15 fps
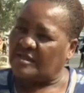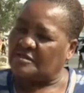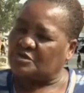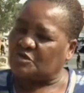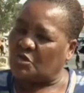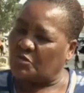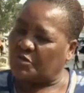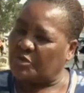
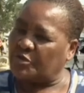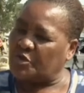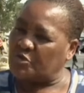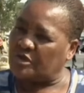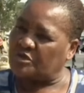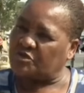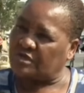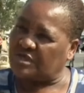So people
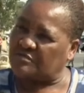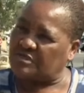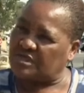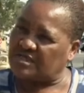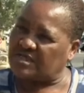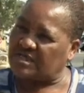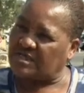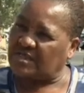went to the
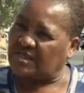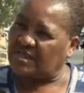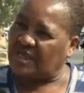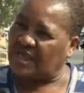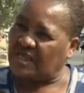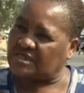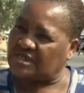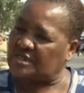meeting.
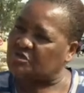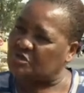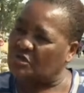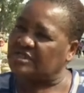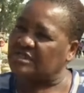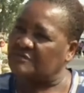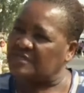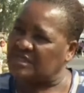I just
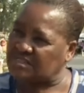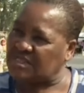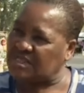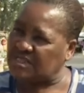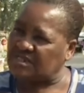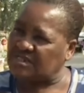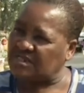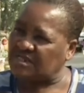got a
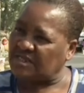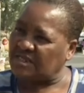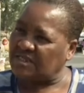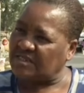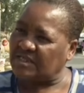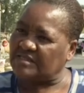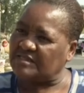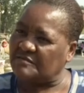message
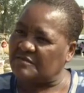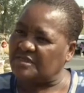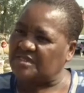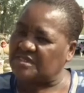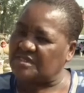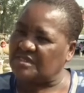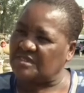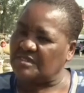that the
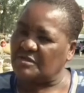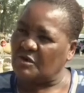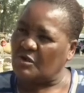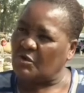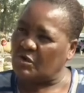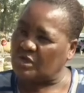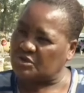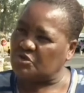meeting
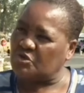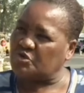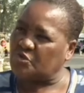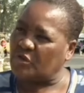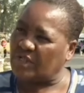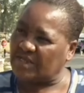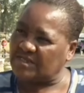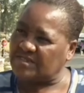was not
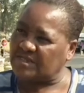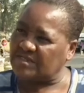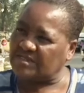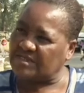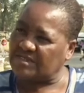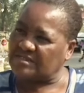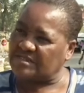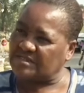well
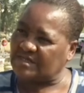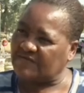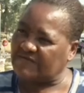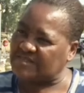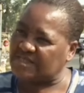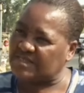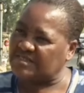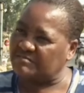attended. They've
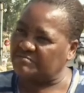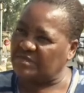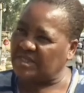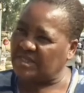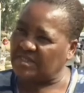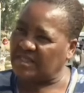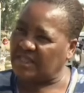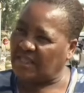sent me
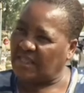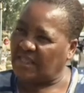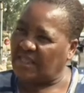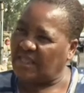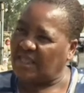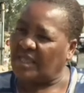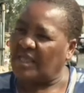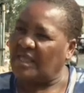here,
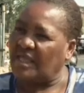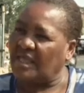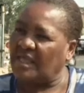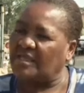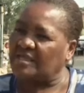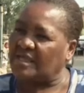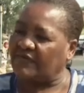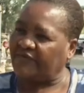mm.
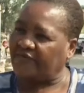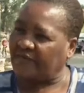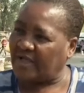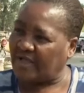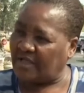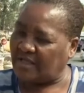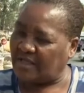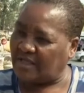and I've,
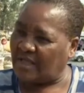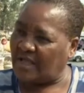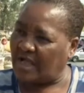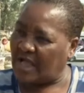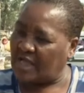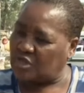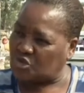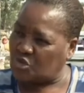I, eh,
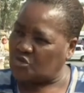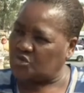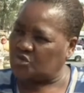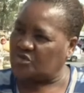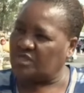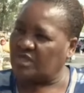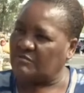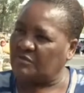I, I talked
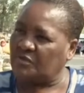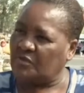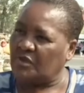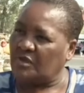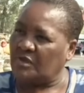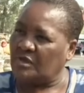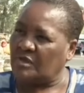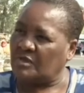to them.
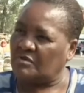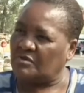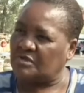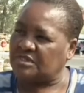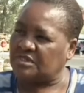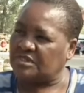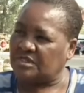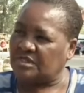
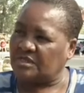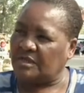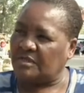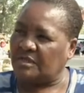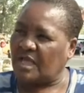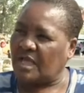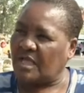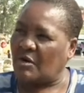Which,
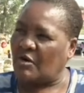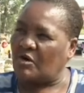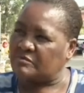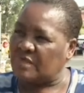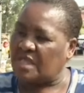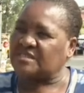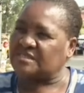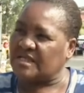on
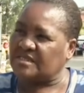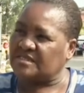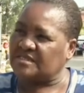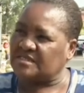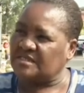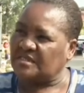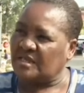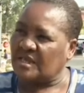my side,
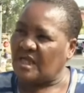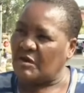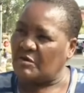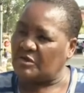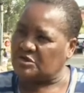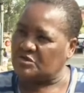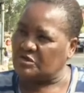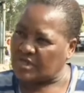I
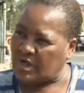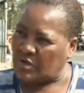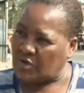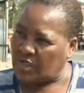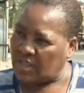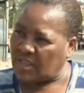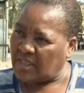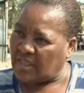was not
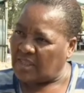aware